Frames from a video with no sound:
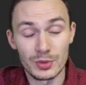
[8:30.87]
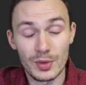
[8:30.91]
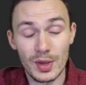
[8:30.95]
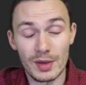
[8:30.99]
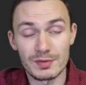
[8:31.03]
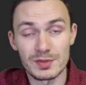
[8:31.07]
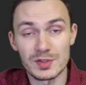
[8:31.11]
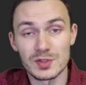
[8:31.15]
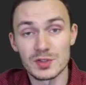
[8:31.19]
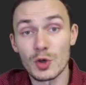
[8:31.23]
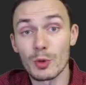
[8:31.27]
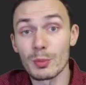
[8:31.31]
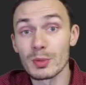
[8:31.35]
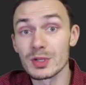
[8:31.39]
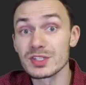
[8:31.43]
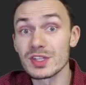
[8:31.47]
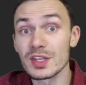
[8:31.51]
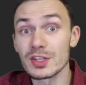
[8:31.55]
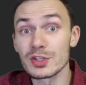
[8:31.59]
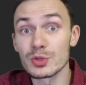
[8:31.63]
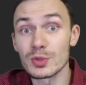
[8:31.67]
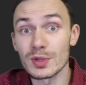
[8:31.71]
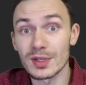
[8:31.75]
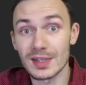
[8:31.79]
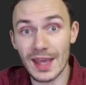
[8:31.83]
You have so much
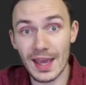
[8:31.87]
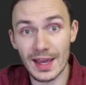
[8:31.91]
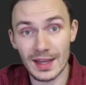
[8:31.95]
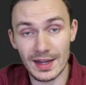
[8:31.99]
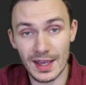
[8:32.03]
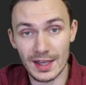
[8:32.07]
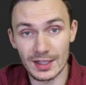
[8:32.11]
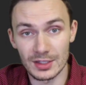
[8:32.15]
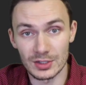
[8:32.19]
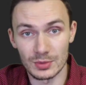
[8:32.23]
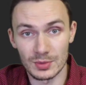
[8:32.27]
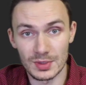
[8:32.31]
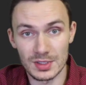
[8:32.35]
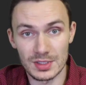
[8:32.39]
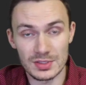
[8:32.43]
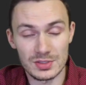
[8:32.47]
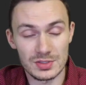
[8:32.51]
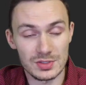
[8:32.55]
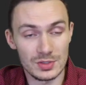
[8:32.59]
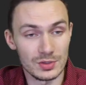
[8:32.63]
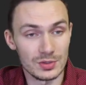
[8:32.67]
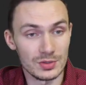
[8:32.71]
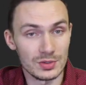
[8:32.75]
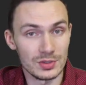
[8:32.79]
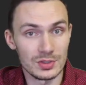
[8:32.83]
that you can add on to it.
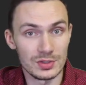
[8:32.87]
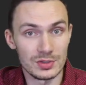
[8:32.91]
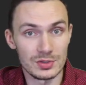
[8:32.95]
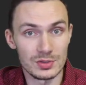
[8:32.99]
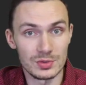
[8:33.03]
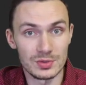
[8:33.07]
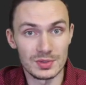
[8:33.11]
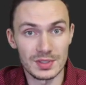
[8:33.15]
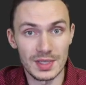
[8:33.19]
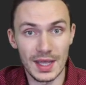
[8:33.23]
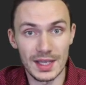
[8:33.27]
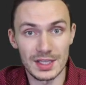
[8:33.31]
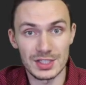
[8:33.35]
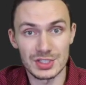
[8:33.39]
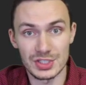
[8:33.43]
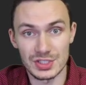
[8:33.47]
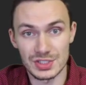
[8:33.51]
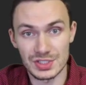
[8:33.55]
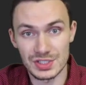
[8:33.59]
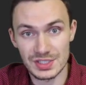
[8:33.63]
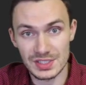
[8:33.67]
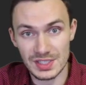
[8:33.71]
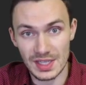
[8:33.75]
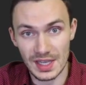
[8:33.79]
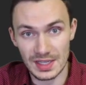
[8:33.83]
So you can do not
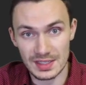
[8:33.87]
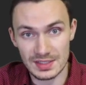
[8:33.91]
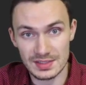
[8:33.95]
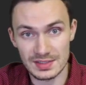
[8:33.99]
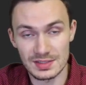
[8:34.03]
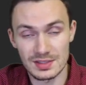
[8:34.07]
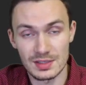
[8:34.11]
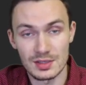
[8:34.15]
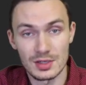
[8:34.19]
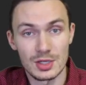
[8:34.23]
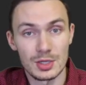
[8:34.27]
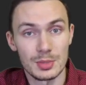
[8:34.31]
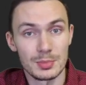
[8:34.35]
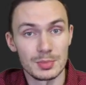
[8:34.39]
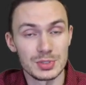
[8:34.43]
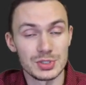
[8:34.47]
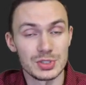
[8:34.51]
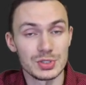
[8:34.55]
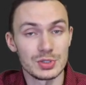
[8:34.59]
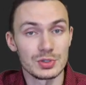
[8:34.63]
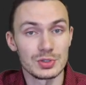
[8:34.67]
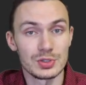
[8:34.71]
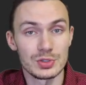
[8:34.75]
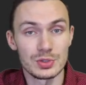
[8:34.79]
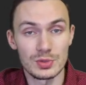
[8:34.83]
just text,
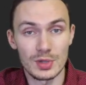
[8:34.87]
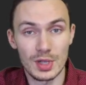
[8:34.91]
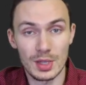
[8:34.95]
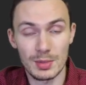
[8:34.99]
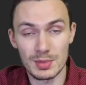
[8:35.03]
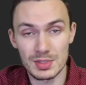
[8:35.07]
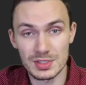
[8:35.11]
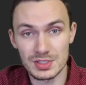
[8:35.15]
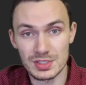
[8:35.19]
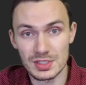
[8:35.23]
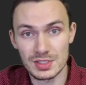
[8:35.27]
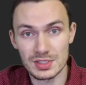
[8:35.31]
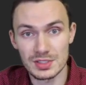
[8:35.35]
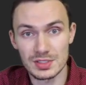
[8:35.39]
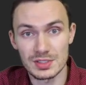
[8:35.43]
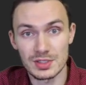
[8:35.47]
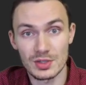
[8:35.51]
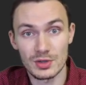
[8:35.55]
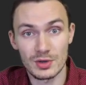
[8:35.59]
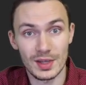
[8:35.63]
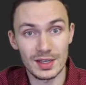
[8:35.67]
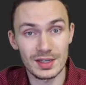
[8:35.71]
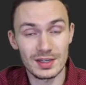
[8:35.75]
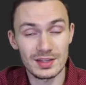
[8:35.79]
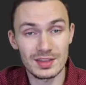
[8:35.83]
but you could do images
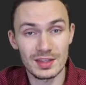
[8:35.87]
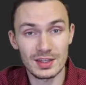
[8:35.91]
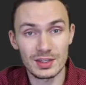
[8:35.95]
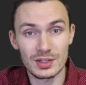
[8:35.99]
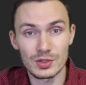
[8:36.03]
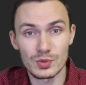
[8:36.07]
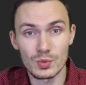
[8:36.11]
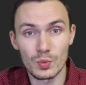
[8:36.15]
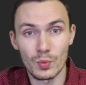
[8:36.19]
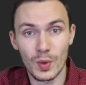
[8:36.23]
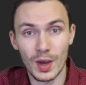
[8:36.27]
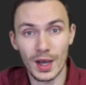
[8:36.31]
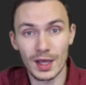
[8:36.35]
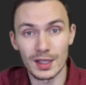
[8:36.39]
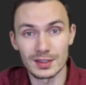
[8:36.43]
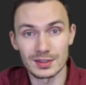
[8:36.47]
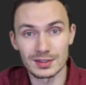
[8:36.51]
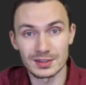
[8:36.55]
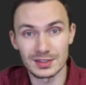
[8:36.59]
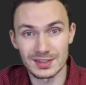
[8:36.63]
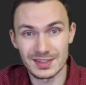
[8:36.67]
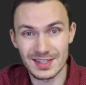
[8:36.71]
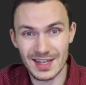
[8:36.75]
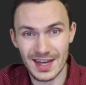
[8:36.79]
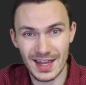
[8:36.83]
or anything you
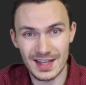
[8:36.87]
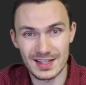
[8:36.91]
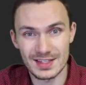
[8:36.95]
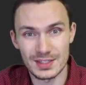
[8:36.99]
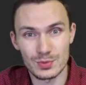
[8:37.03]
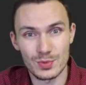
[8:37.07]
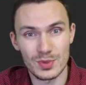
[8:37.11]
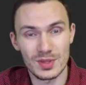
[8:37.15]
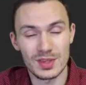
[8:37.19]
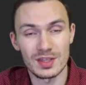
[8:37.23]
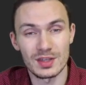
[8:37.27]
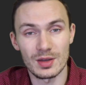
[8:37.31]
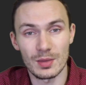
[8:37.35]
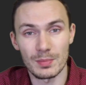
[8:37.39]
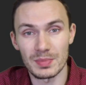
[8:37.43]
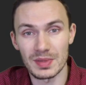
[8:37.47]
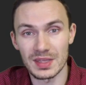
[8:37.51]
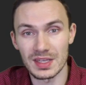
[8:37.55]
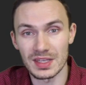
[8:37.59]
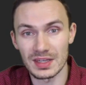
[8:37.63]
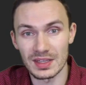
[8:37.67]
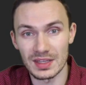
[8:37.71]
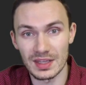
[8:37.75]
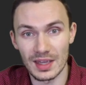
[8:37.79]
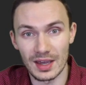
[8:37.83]
want to test within a
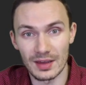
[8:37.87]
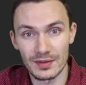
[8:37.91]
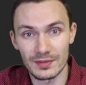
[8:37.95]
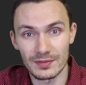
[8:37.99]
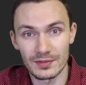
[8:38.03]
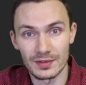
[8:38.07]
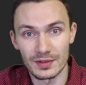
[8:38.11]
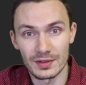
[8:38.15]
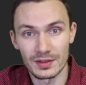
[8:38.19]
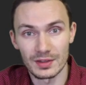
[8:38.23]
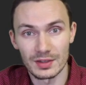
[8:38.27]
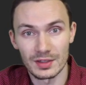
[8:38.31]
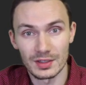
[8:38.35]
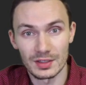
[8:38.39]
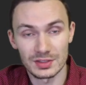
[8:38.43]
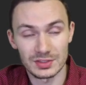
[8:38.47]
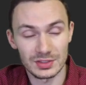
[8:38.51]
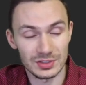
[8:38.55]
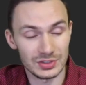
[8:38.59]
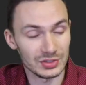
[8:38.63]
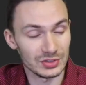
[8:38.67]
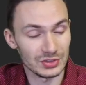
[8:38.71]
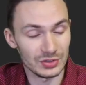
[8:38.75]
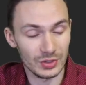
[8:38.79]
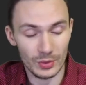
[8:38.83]
PDF
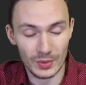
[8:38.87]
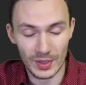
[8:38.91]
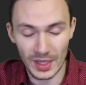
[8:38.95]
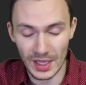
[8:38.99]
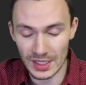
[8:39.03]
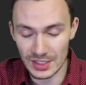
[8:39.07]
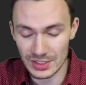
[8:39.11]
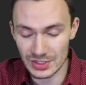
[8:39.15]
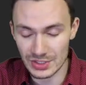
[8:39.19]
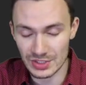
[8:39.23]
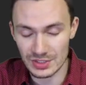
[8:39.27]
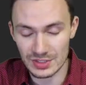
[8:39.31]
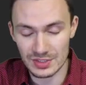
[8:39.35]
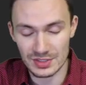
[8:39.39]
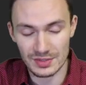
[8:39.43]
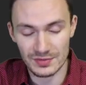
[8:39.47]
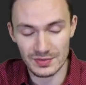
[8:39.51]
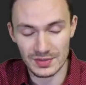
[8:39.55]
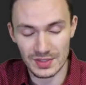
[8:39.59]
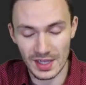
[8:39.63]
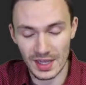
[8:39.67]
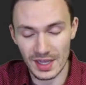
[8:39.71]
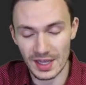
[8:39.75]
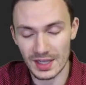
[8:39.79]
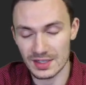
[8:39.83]
such as locations
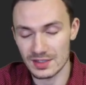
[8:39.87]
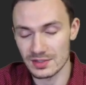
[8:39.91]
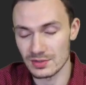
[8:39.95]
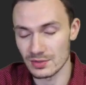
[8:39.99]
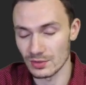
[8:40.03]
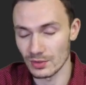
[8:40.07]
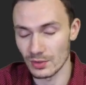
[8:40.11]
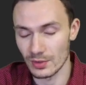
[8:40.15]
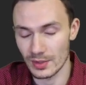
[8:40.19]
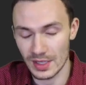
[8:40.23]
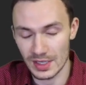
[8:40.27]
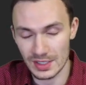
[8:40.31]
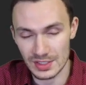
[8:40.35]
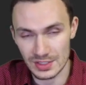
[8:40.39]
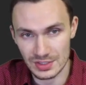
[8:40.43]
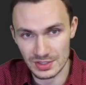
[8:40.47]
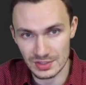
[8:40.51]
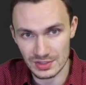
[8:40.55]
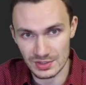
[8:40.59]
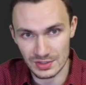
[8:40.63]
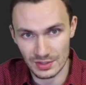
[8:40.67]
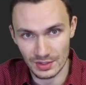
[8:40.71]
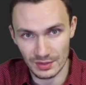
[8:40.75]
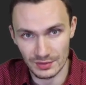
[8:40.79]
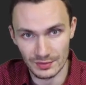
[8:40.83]
of text or
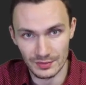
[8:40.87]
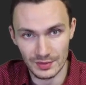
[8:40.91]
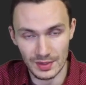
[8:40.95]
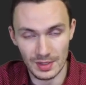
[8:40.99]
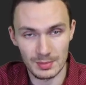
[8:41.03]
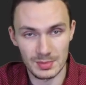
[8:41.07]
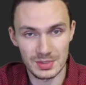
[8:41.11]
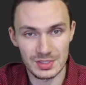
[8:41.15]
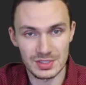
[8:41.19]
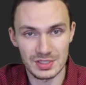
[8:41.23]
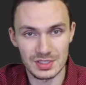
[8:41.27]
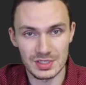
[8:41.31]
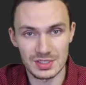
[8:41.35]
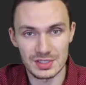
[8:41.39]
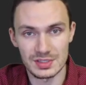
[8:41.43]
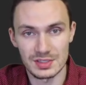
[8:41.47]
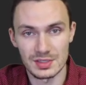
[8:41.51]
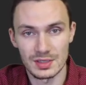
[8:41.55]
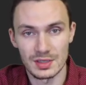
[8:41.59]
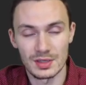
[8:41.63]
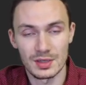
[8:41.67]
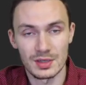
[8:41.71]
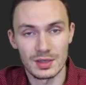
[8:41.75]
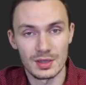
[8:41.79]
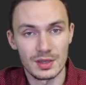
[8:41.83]
locations of
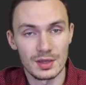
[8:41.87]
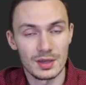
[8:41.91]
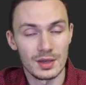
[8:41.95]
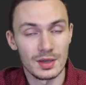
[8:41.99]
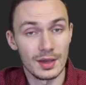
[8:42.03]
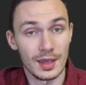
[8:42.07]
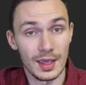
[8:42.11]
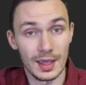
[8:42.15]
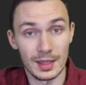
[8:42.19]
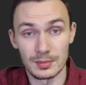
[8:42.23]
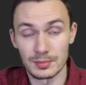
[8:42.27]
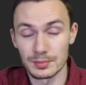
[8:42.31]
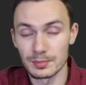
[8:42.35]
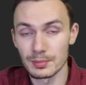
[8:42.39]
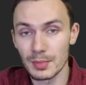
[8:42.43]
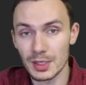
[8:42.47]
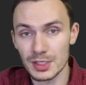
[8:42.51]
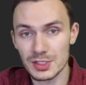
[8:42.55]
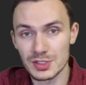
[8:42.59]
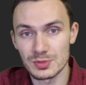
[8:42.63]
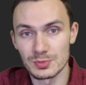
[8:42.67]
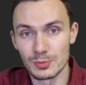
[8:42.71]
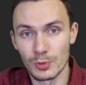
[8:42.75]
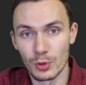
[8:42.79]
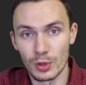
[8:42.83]
images and
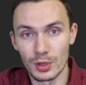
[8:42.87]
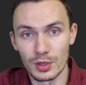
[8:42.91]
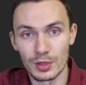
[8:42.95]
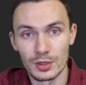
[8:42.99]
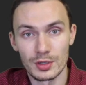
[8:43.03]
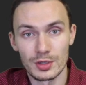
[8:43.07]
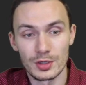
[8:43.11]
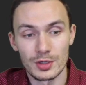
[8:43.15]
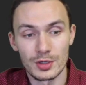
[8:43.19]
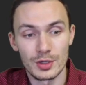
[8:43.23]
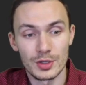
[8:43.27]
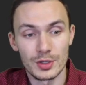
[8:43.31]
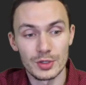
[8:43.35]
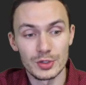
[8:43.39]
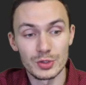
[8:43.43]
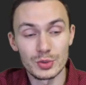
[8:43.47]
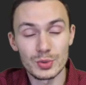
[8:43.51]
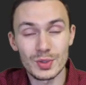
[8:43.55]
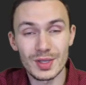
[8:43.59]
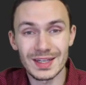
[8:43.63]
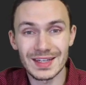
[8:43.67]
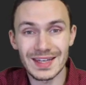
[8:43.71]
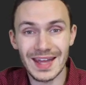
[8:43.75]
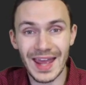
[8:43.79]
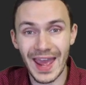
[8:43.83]
much more,
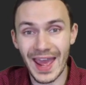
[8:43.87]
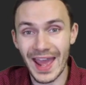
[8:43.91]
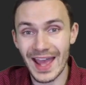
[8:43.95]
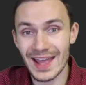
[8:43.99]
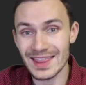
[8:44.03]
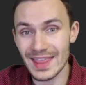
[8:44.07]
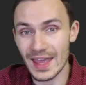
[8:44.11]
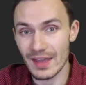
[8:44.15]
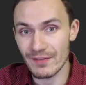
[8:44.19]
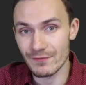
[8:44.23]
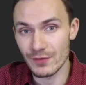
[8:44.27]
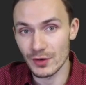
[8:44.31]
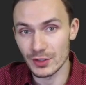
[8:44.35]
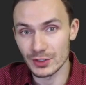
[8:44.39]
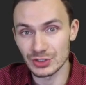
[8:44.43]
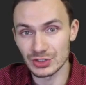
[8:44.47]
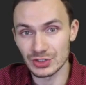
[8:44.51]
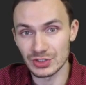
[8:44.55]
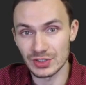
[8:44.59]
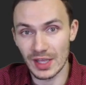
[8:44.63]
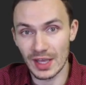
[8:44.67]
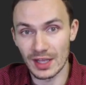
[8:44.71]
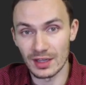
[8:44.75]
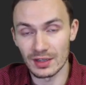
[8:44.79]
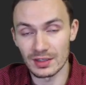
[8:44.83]
you can add that
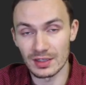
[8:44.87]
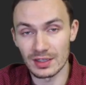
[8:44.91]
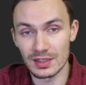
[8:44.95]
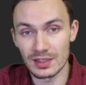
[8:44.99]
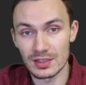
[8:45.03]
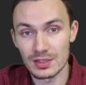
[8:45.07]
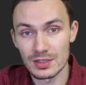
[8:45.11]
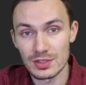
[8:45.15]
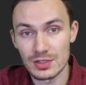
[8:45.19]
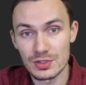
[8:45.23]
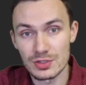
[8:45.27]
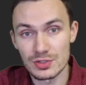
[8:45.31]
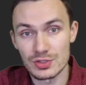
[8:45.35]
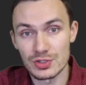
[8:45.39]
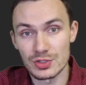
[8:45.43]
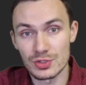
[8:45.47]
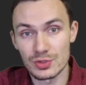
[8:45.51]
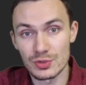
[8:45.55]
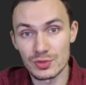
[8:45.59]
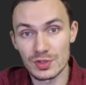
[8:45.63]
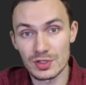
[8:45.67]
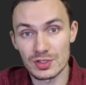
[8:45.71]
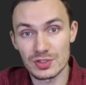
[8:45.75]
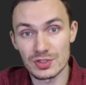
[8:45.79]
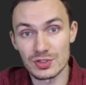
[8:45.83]
functionality
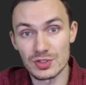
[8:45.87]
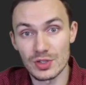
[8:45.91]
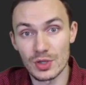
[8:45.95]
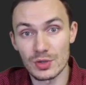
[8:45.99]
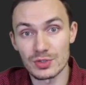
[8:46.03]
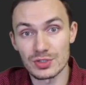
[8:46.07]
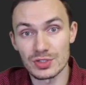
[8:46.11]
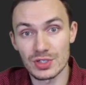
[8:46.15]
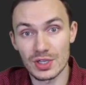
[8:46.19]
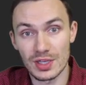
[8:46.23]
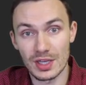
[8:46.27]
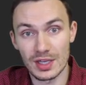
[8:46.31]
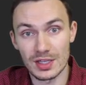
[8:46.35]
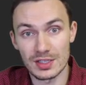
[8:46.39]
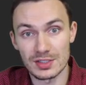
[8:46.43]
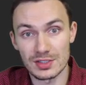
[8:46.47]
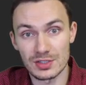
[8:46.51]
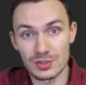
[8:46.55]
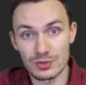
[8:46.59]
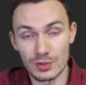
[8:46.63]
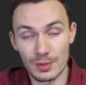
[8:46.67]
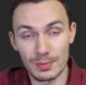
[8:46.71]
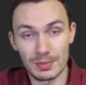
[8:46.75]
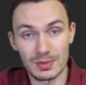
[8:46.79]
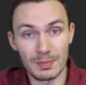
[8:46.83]
to this Node.js
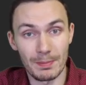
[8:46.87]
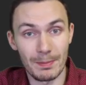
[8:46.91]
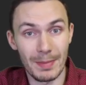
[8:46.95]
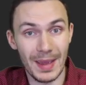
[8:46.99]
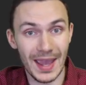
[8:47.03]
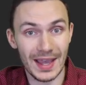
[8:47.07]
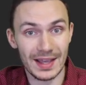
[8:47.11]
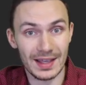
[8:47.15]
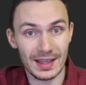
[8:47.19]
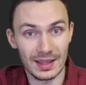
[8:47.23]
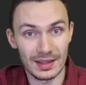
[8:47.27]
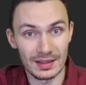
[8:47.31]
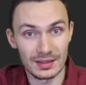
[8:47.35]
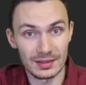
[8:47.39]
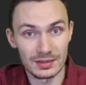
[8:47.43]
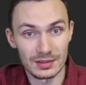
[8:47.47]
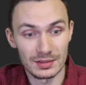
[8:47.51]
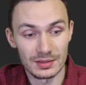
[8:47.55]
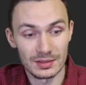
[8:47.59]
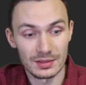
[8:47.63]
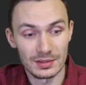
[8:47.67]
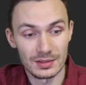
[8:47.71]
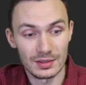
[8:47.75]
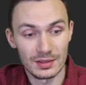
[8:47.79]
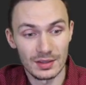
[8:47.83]
script backend
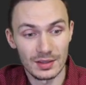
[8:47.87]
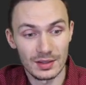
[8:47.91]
